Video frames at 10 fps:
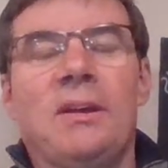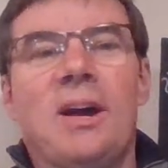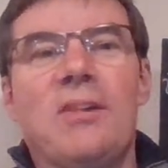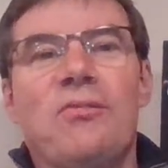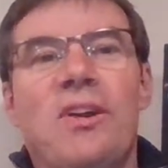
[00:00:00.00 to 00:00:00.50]

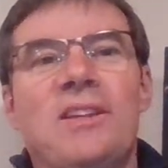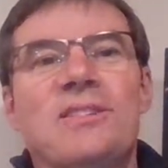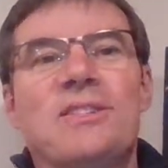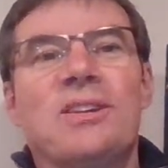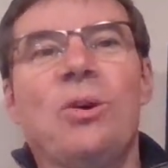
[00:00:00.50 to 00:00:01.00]
Hi
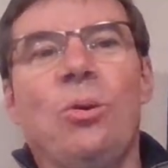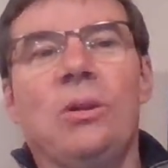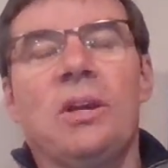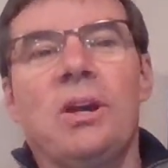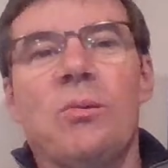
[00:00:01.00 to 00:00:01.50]
friends,
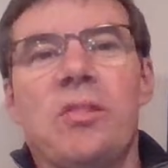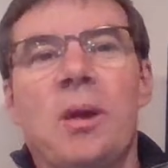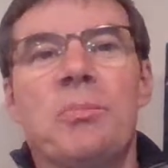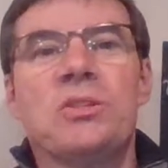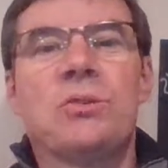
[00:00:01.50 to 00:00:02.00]
Cole here with
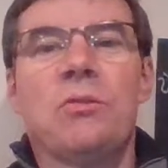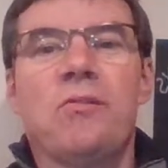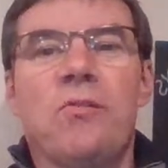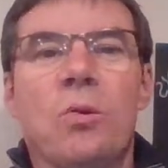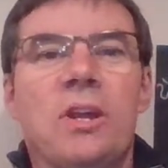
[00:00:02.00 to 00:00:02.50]
episode
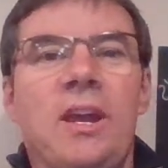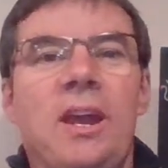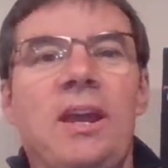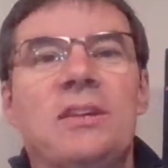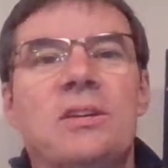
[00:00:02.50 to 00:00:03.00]

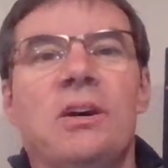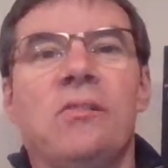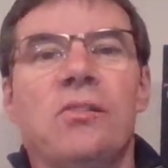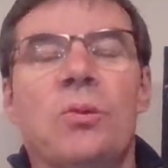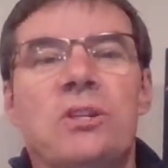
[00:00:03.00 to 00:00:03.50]
48
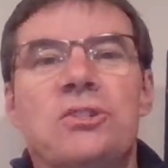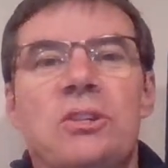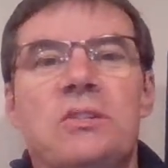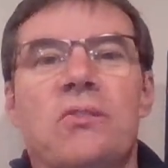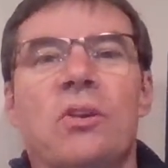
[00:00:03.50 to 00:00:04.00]
of
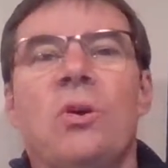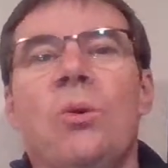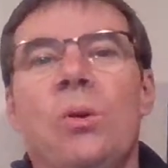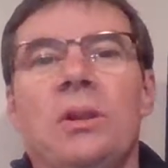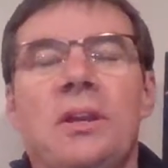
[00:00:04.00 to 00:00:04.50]
Questions for
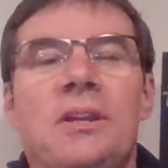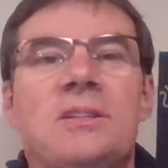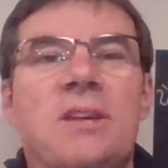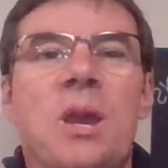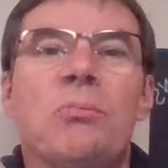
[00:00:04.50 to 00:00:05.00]
Cole. It
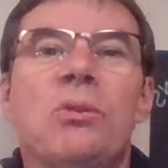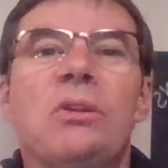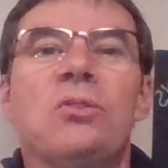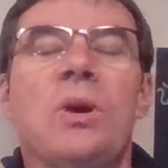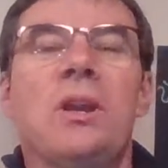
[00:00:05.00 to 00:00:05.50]
is April
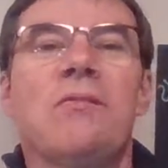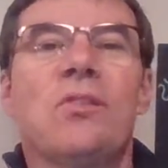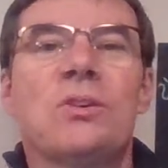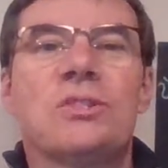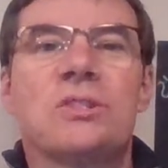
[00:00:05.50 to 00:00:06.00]

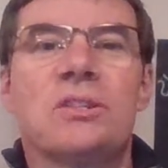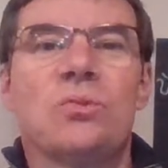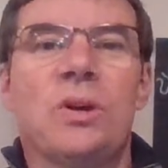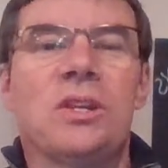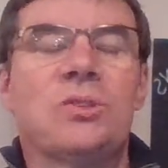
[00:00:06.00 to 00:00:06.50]
21st,
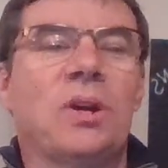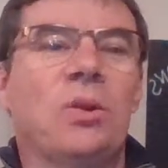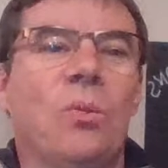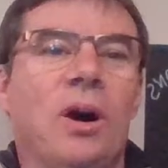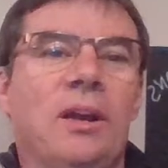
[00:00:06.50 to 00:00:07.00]

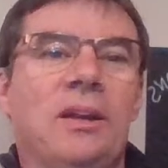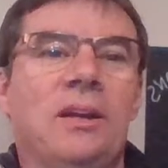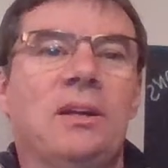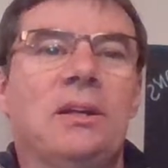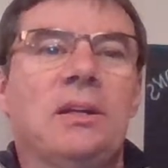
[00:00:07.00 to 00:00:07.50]
2021.
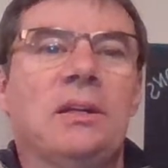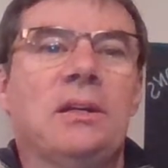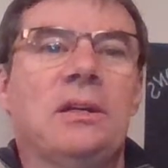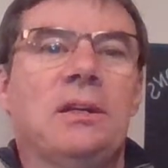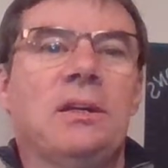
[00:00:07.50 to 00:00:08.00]

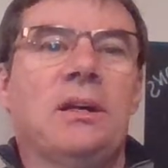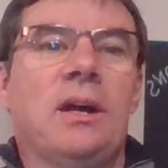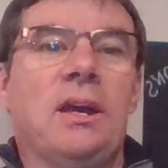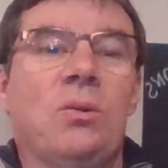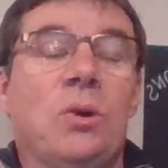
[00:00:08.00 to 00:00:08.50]

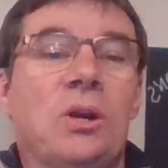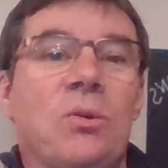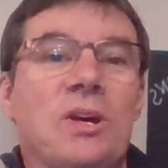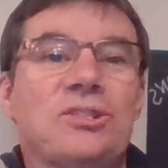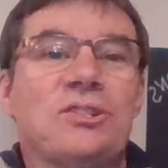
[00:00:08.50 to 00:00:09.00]
I had one
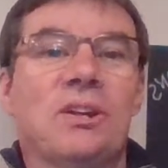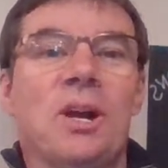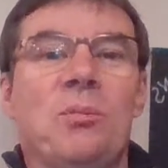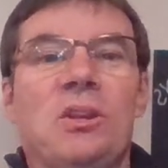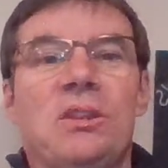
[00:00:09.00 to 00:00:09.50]
question
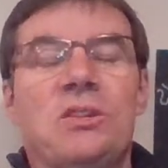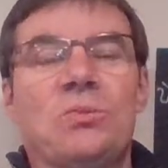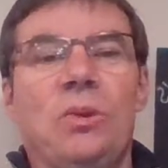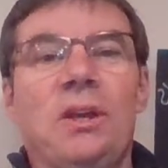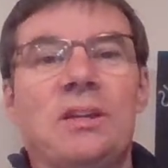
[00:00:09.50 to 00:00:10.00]
come in this
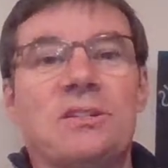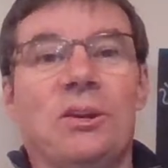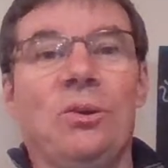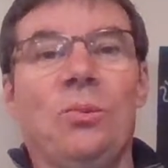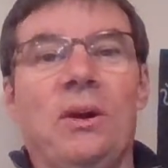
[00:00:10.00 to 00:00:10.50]
week. It's a
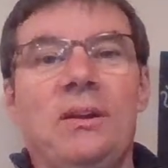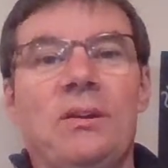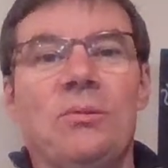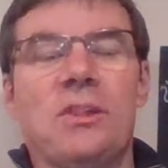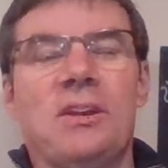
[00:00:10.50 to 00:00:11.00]
good one
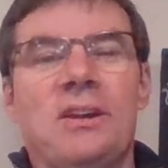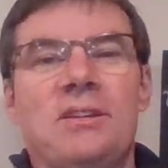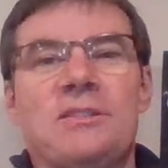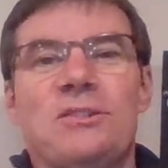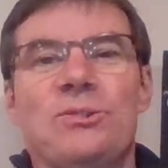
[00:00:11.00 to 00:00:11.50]
with a
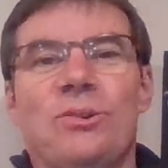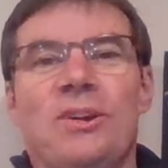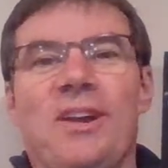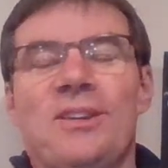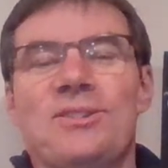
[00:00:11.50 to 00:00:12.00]
nice short
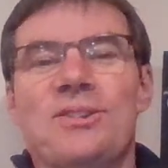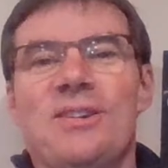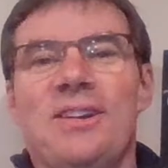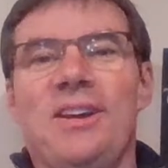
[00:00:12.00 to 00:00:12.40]
answer.